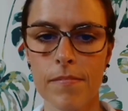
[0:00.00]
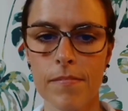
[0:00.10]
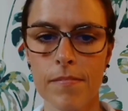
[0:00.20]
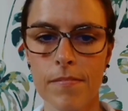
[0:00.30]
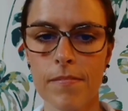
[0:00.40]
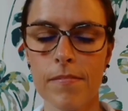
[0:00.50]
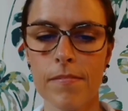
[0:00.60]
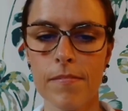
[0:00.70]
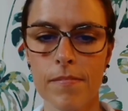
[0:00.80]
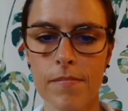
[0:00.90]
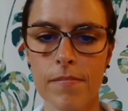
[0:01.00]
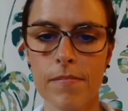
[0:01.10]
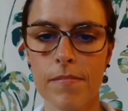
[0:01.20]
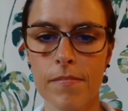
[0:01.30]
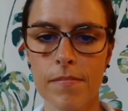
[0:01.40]

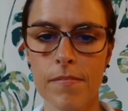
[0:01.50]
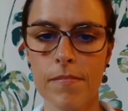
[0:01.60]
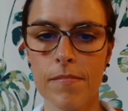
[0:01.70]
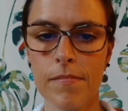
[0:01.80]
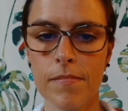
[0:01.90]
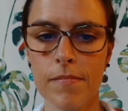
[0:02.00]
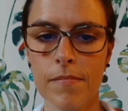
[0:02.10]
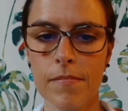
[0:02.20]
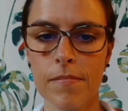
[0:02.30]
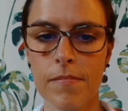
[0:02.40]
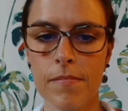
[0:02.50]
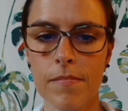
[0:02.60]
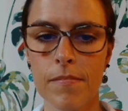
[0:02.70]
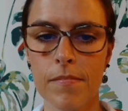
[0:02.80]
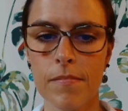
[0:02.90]

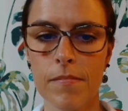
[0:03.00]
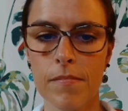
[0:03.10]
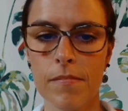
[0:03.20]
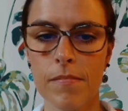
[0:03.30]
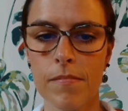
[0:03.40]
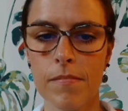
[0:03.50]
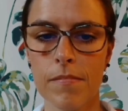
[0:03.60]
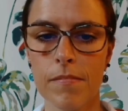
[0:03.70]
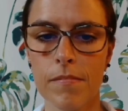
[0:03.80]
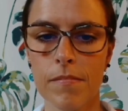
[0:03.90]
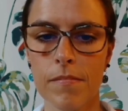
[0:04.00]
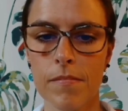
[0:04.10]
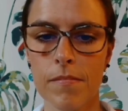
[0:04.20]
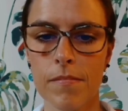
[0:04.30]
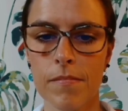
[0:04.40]

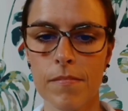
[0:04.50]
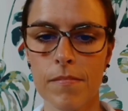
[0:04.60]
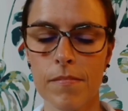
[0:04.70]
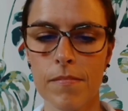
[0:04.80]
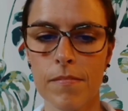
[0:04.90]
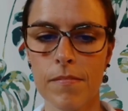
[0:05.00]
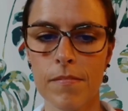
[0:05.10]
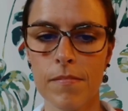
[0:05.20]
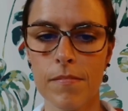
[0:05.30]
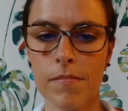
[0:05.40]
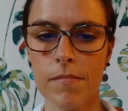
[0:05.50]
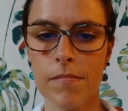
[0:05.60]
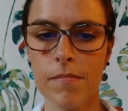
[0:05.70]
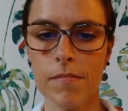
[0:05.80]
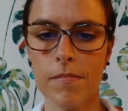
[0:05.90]

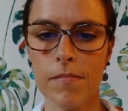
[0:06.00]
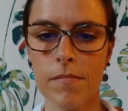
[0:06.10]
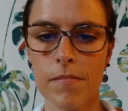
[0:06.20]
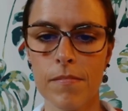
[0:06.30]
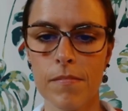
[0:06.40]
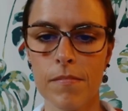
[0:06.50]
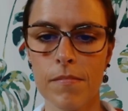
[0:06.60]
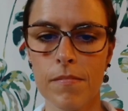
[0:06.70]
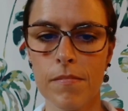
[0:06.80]
No words are spoken by the person on screen.